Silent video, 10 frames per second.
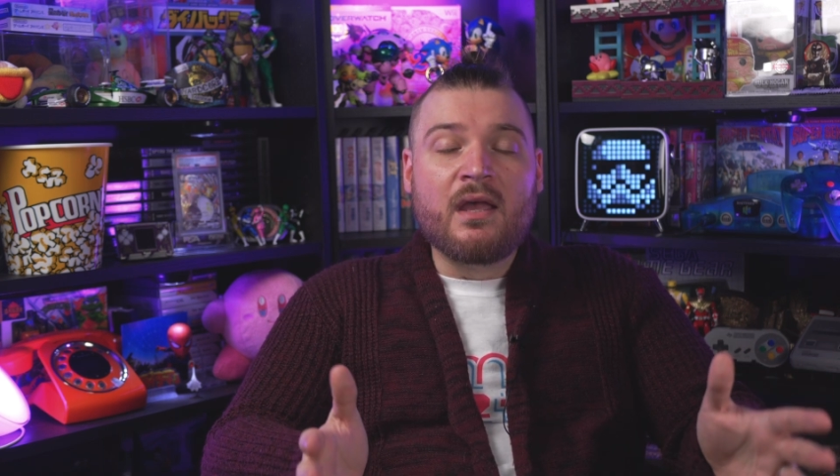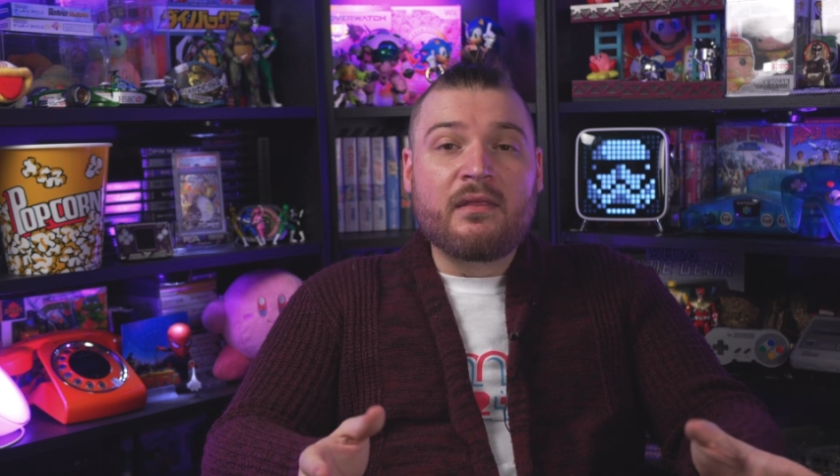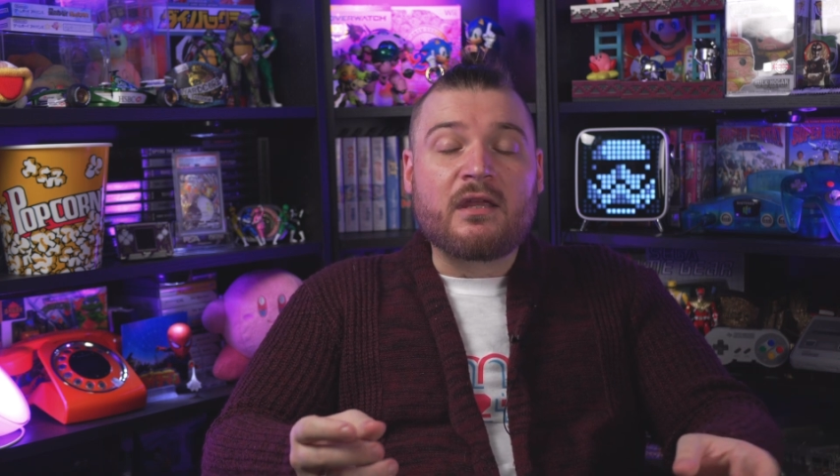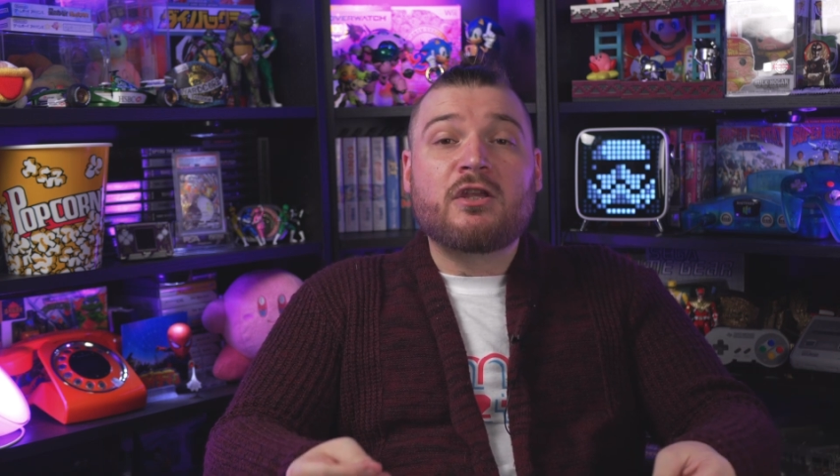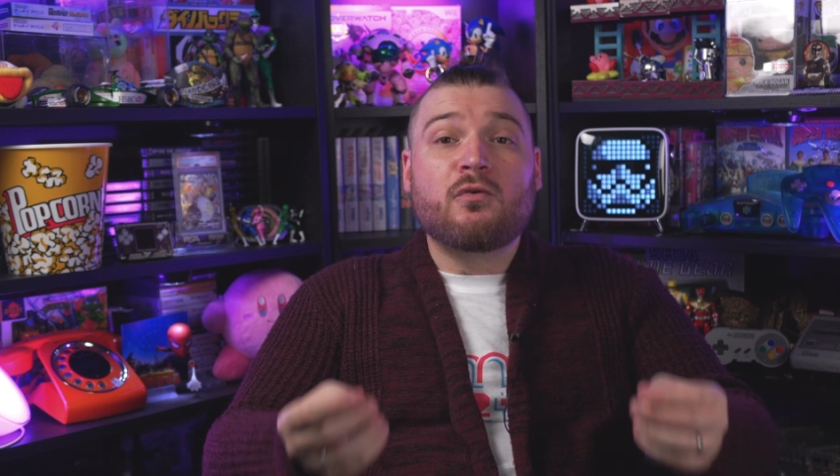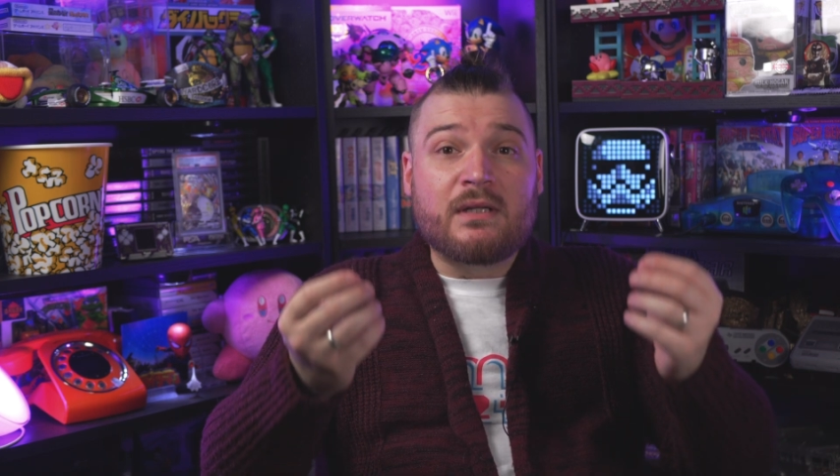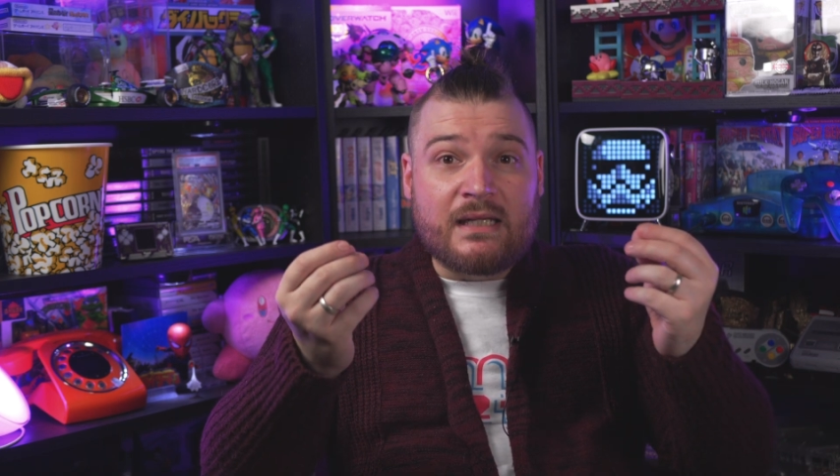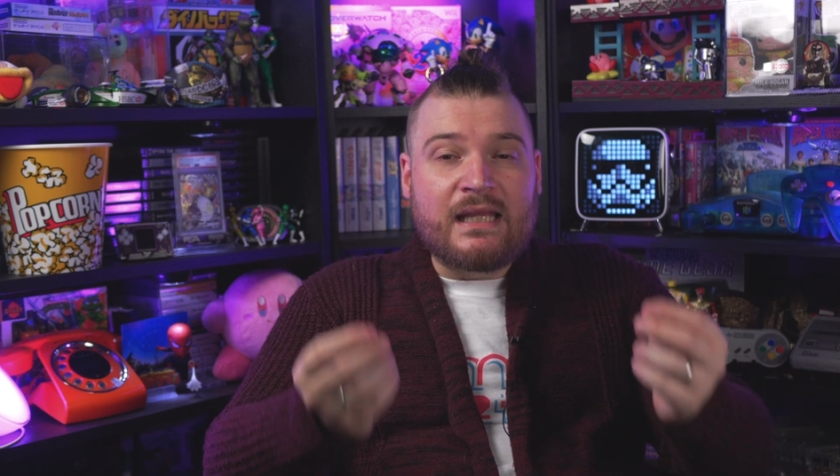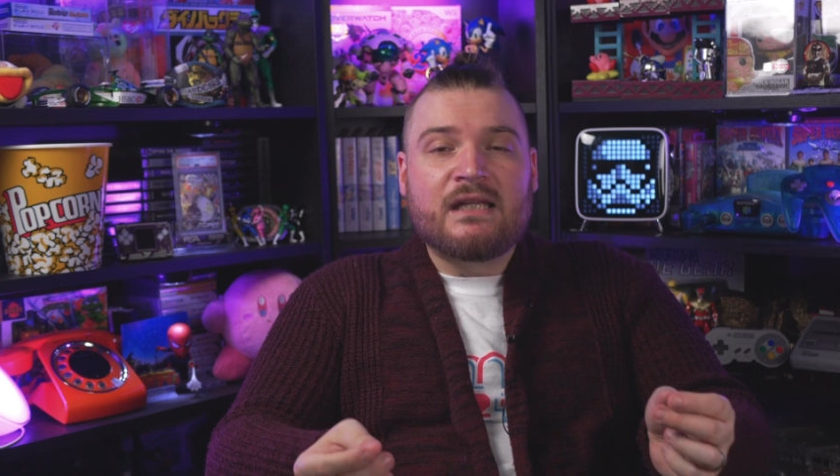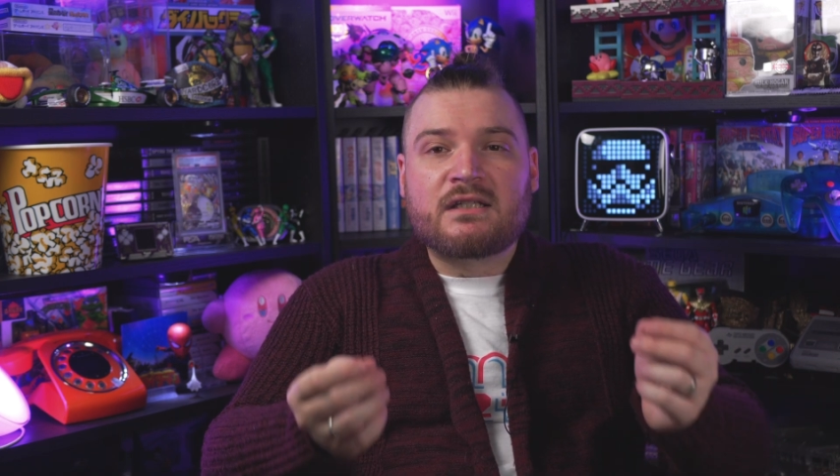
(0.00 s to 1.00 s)
that you
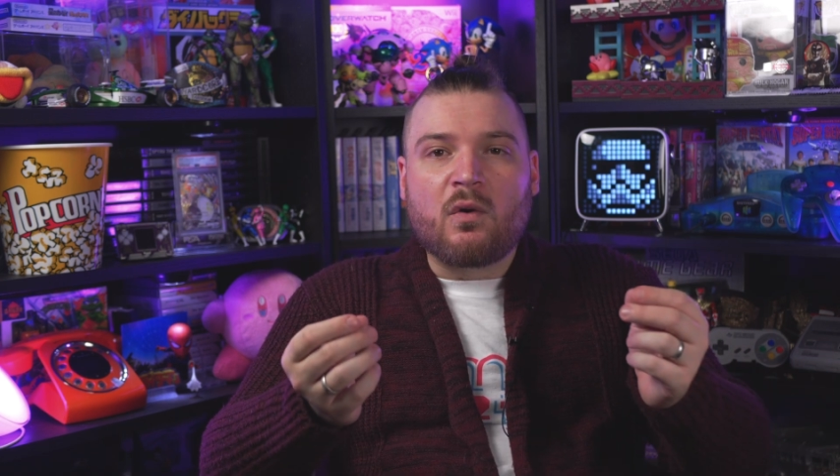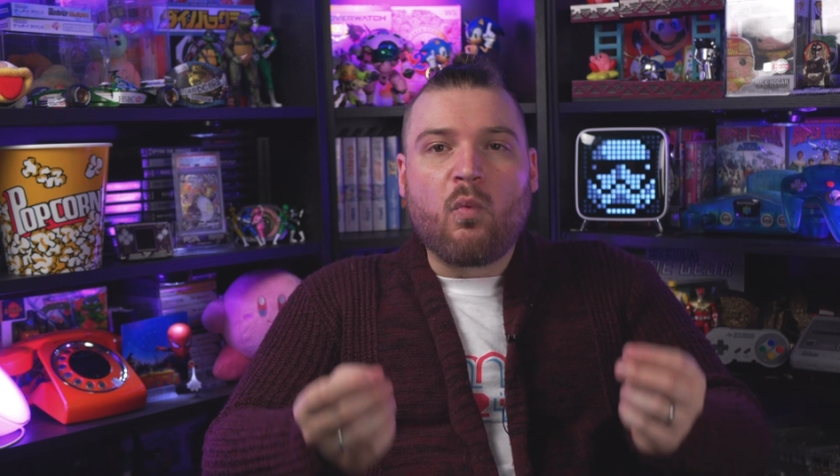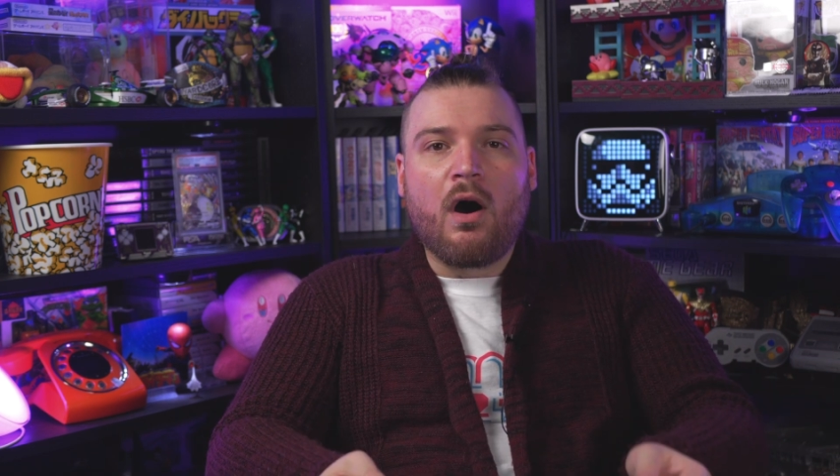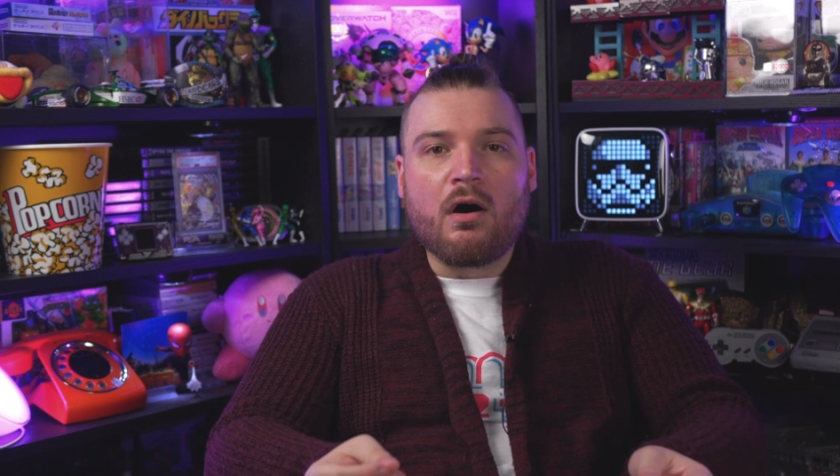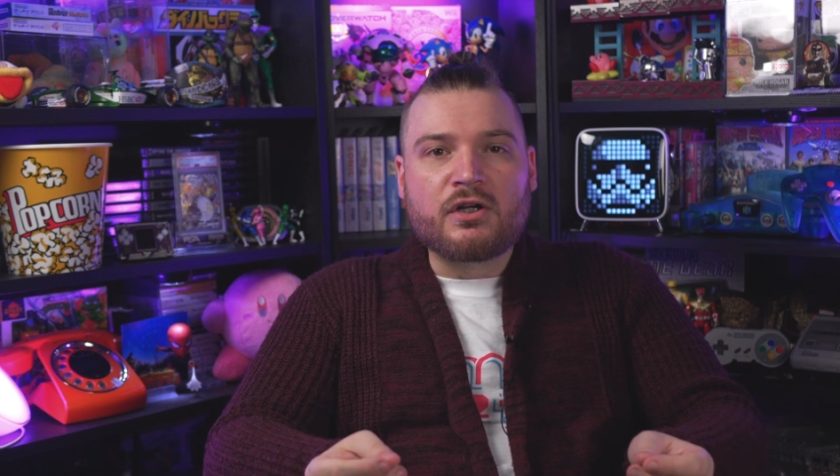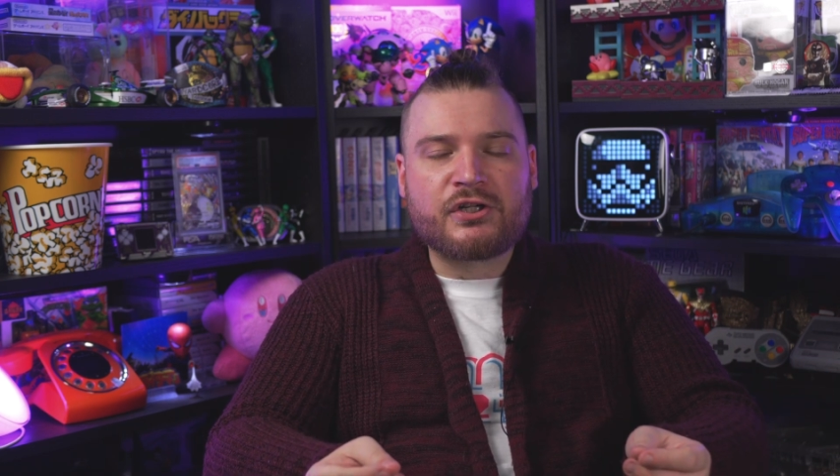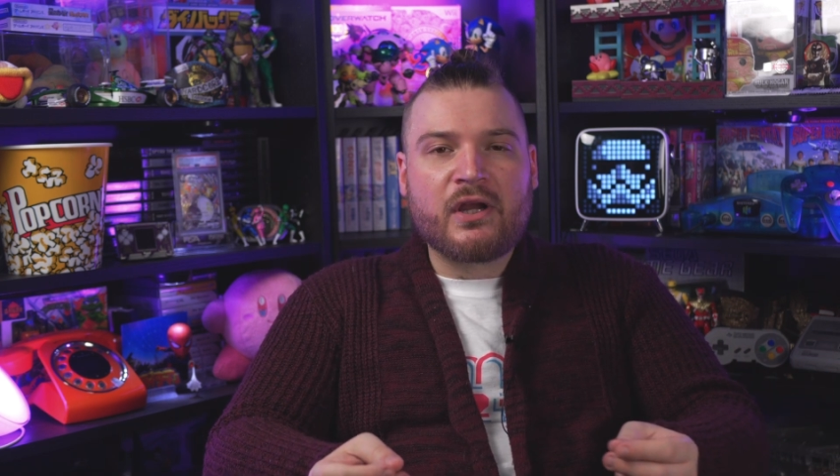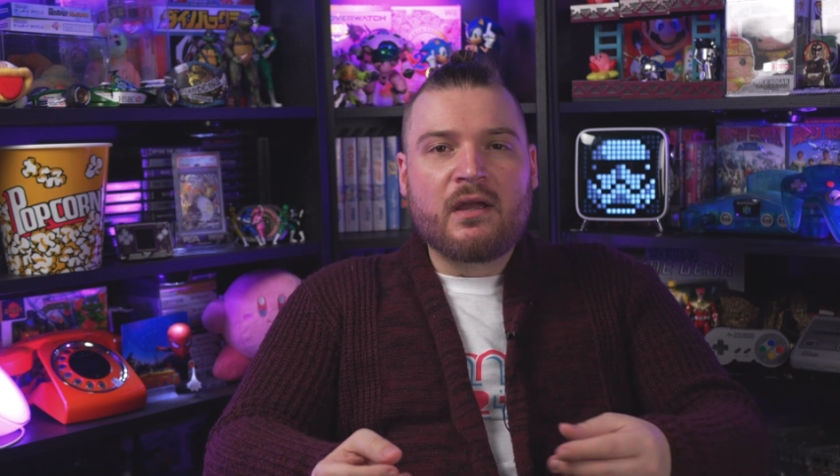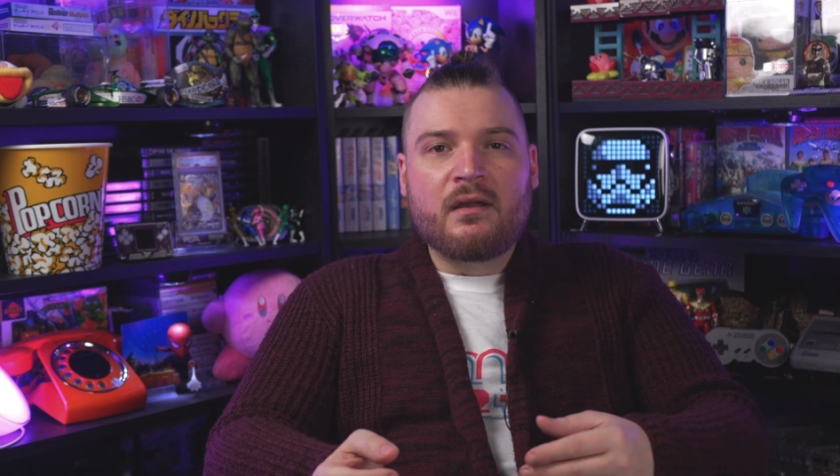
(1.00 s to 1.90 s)
need to watch,